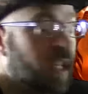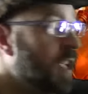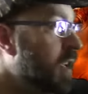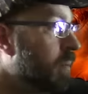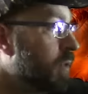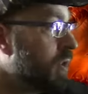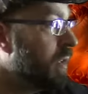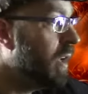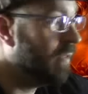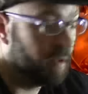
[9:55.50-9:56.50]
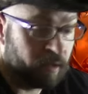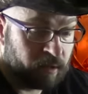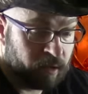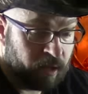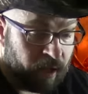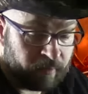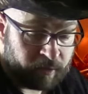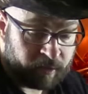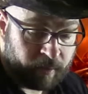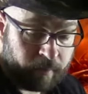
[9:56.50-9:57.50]
team should definitely have
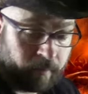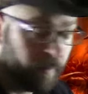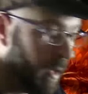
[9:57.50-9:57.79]
some